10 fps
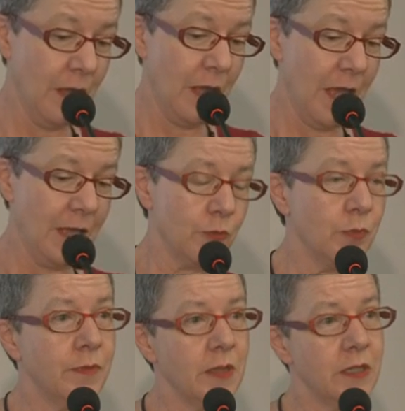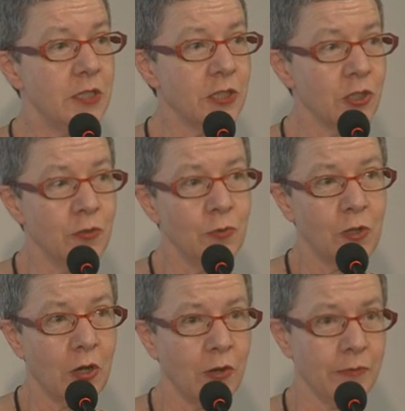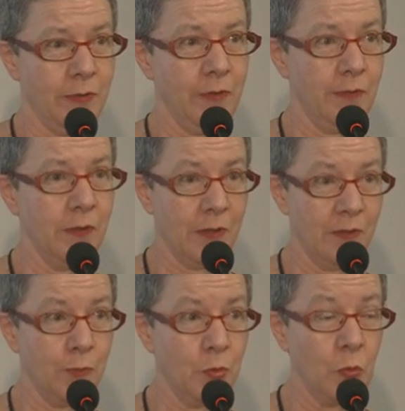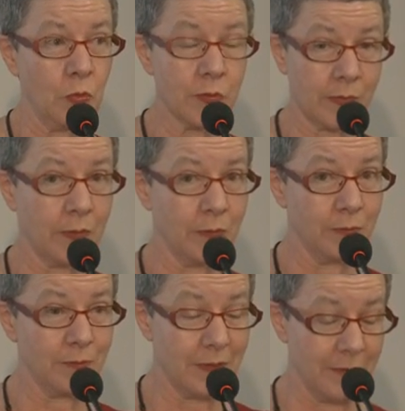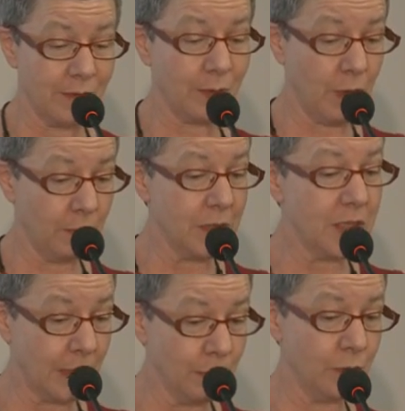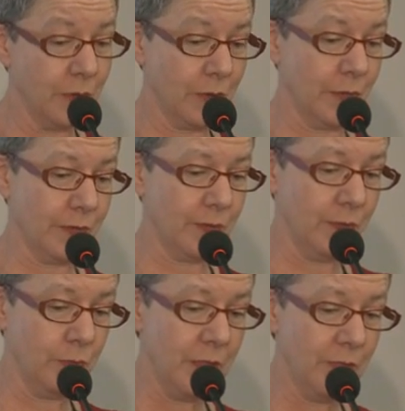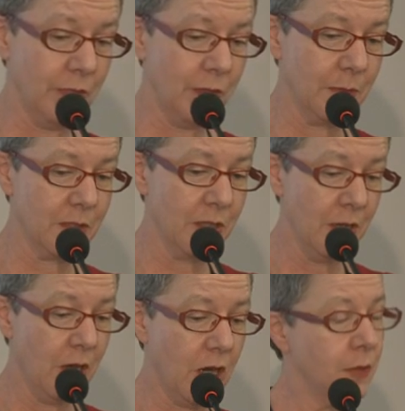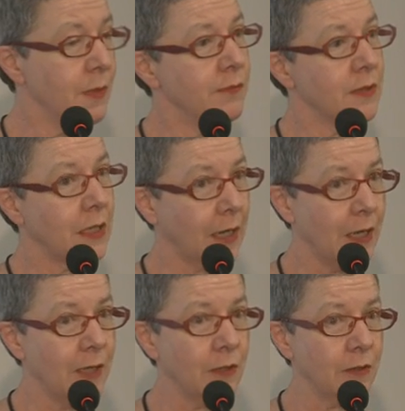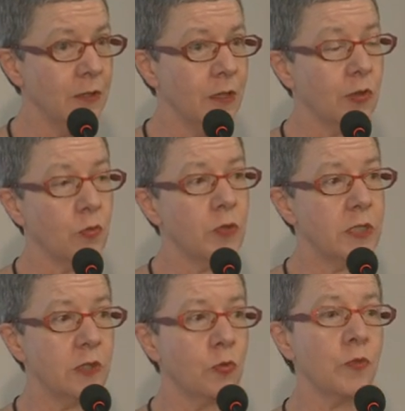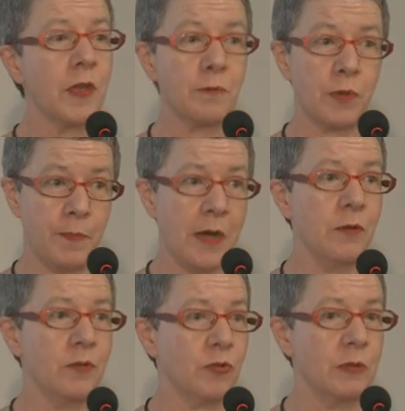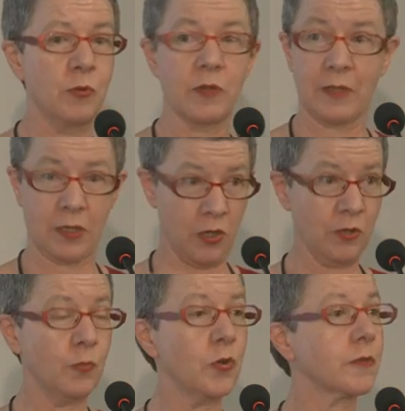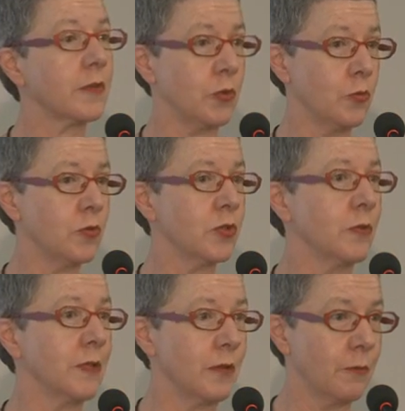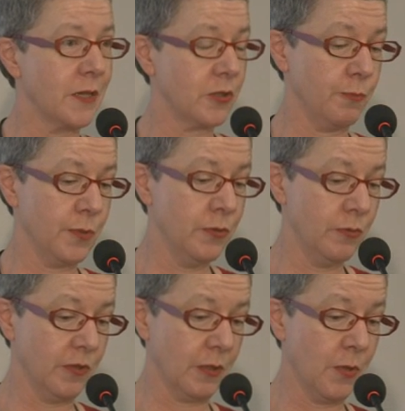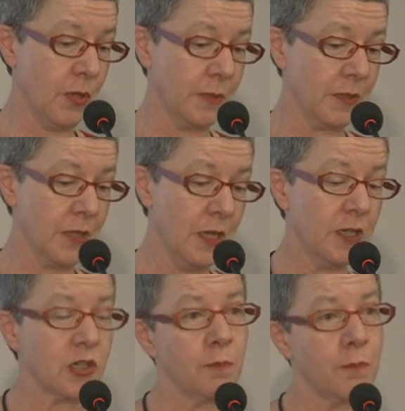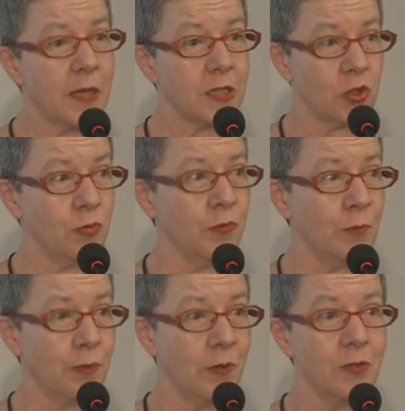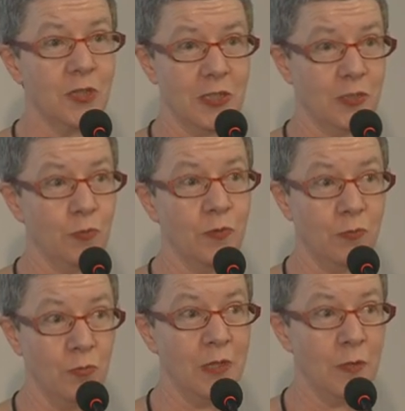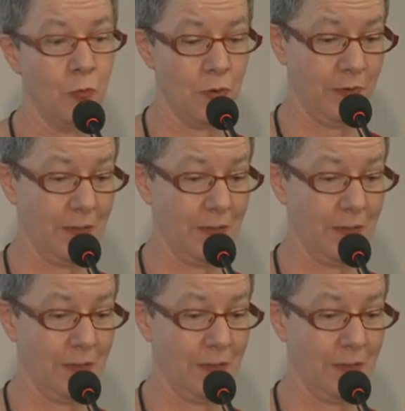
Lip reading: And with the additional costs that this has brought, so it's probably doubled the cost of the redevelopment, I'm even gladder that we did all that preparatory work, the kind of work that you're doing around Te Puna at the moment, to make sure the project was really worth